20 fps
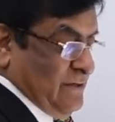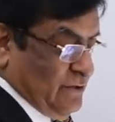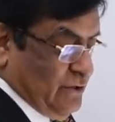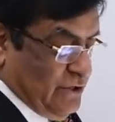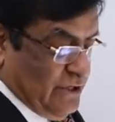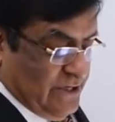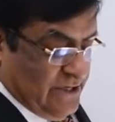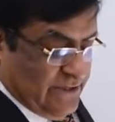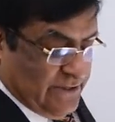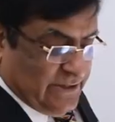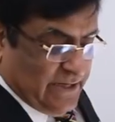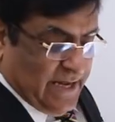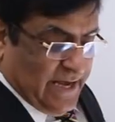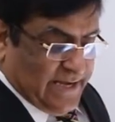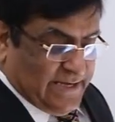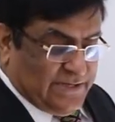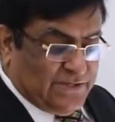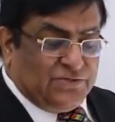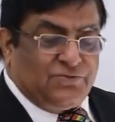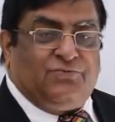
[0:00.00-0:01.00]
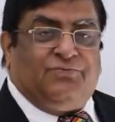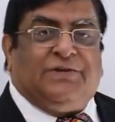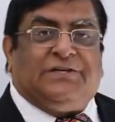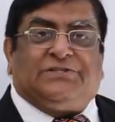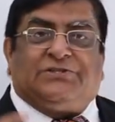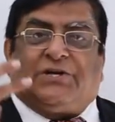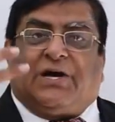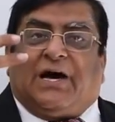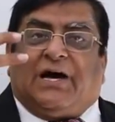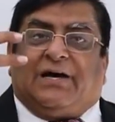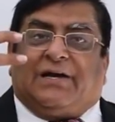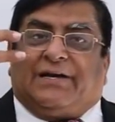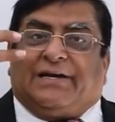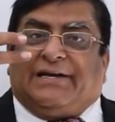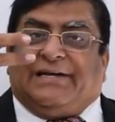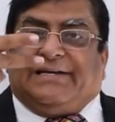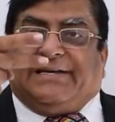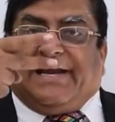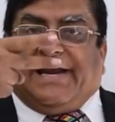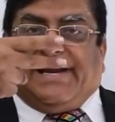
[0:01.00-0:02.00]
These lines which are
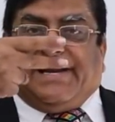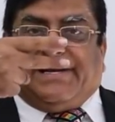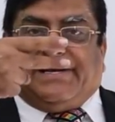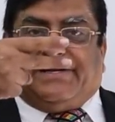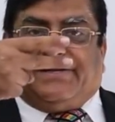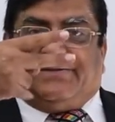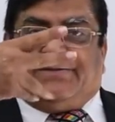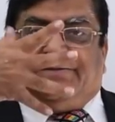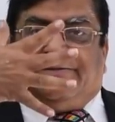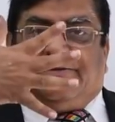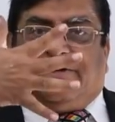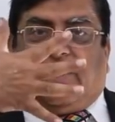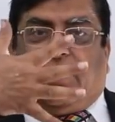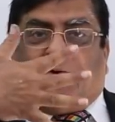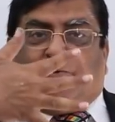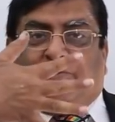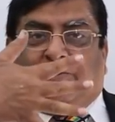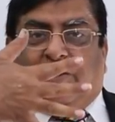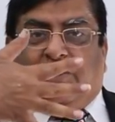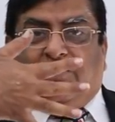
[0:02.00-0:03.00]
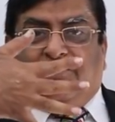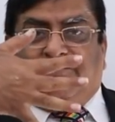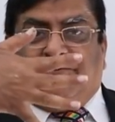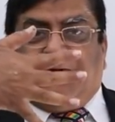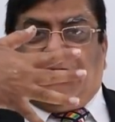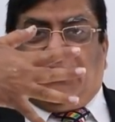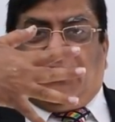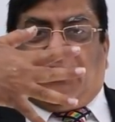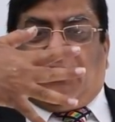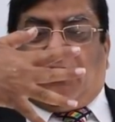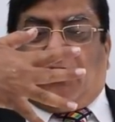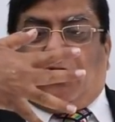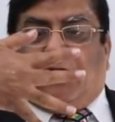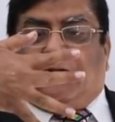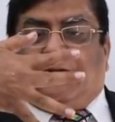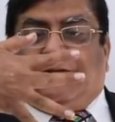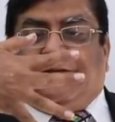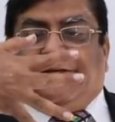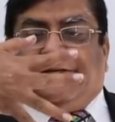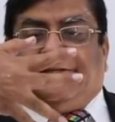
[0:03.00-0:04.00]
retained out of
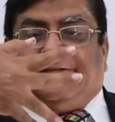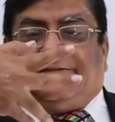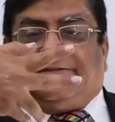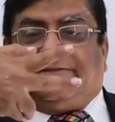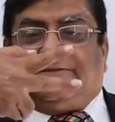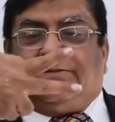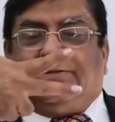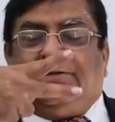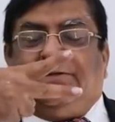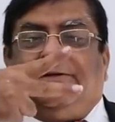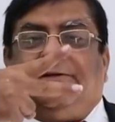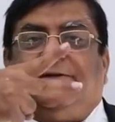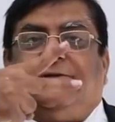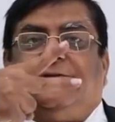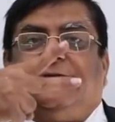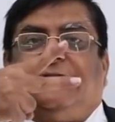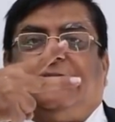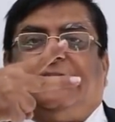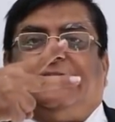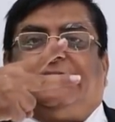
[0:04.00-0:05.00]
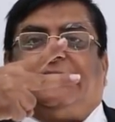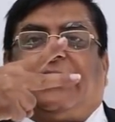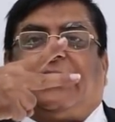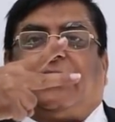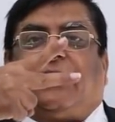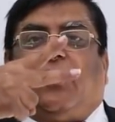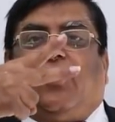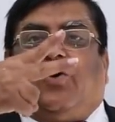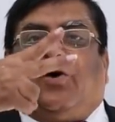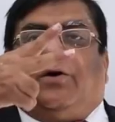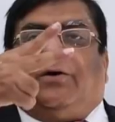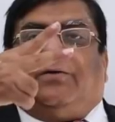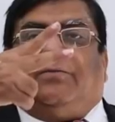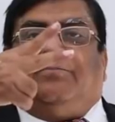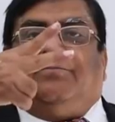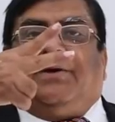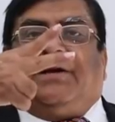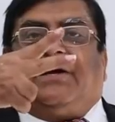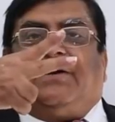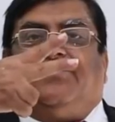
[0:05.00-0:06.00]
all these, these are
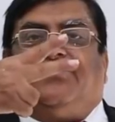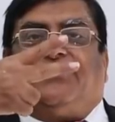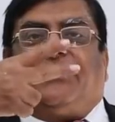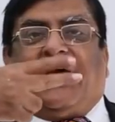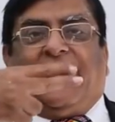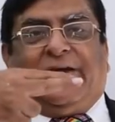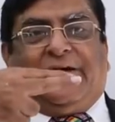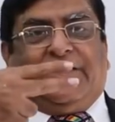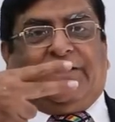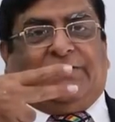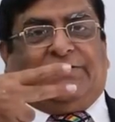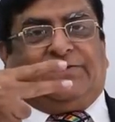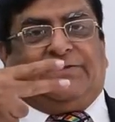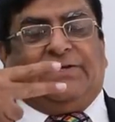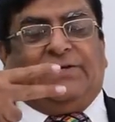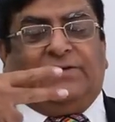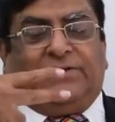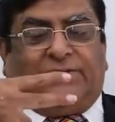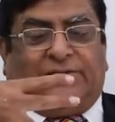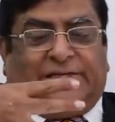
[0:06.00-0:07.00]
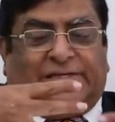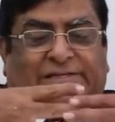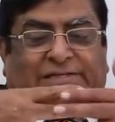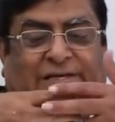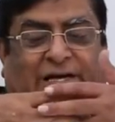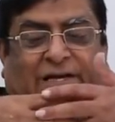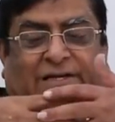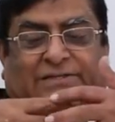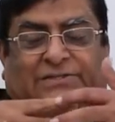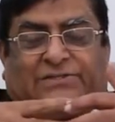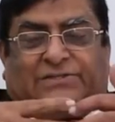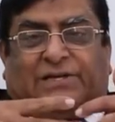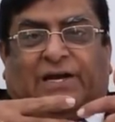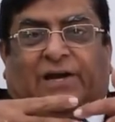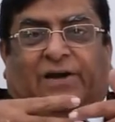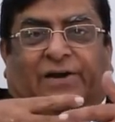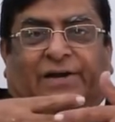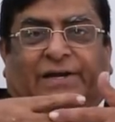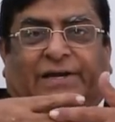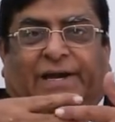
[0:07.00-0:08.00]
gone, become cycles, these are
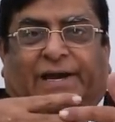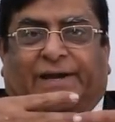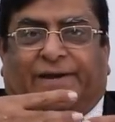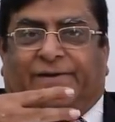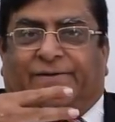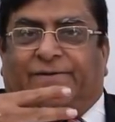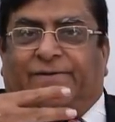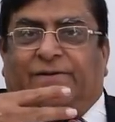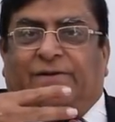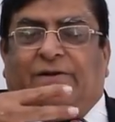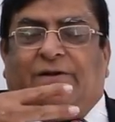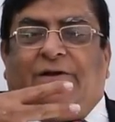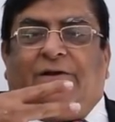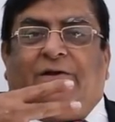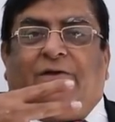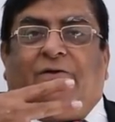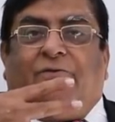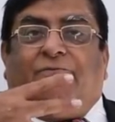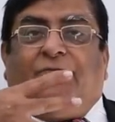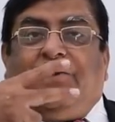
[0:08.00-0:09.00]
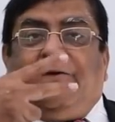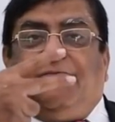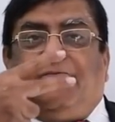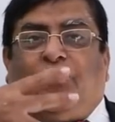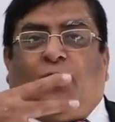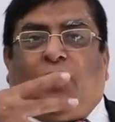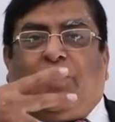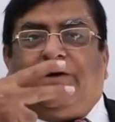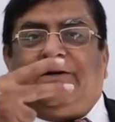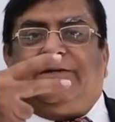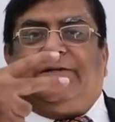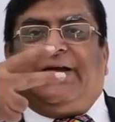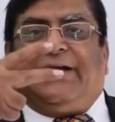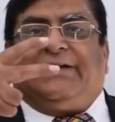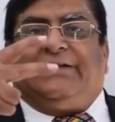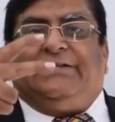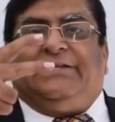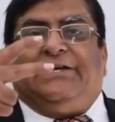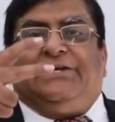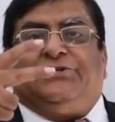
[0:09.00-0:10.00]
still retained. We want
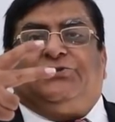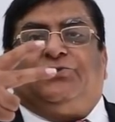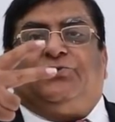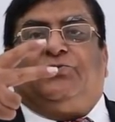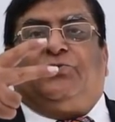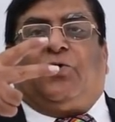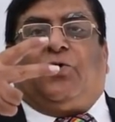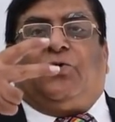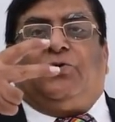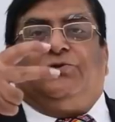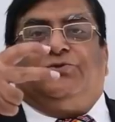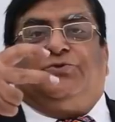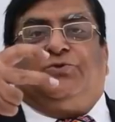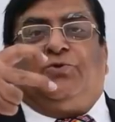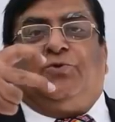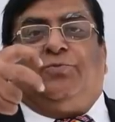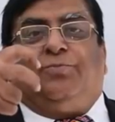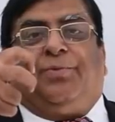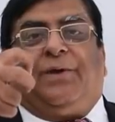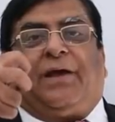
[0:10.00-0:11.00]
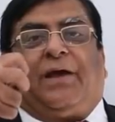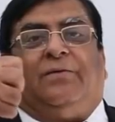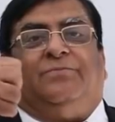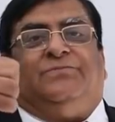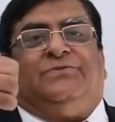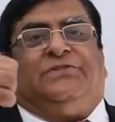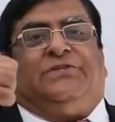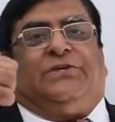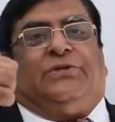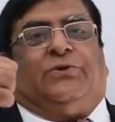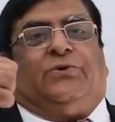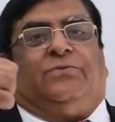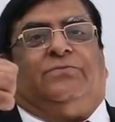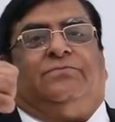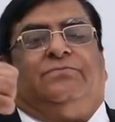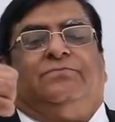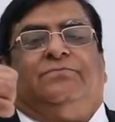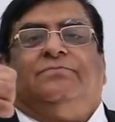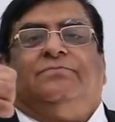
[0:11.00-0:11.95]
that they should also become zero.